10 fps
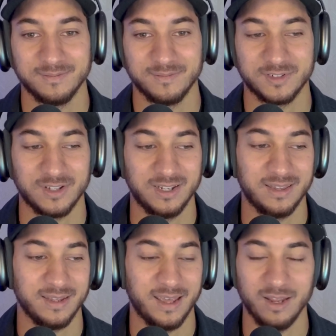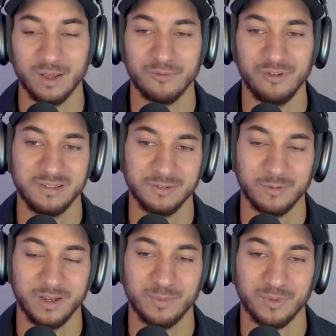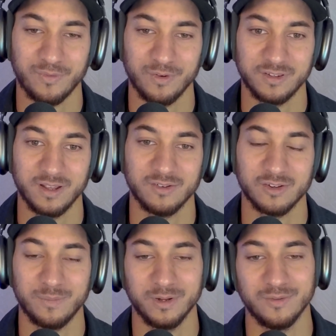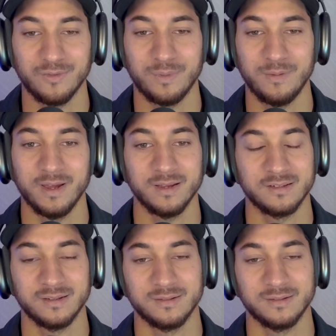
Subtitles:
Solid. Any other reasons why you prefer standard shopping over PMax?